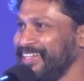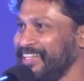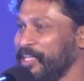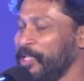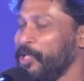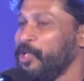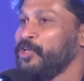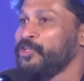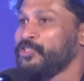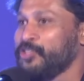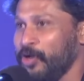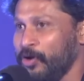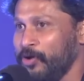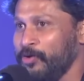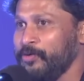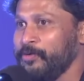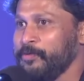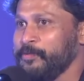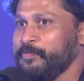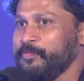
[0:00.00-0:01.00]
So,
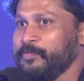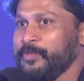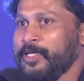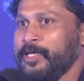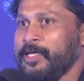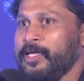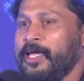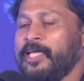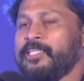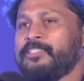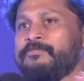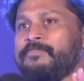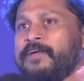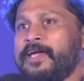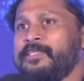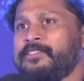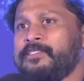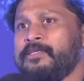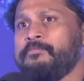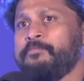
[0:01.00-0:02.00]
it's very
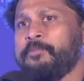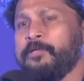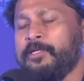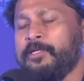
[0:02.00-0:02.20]
simple.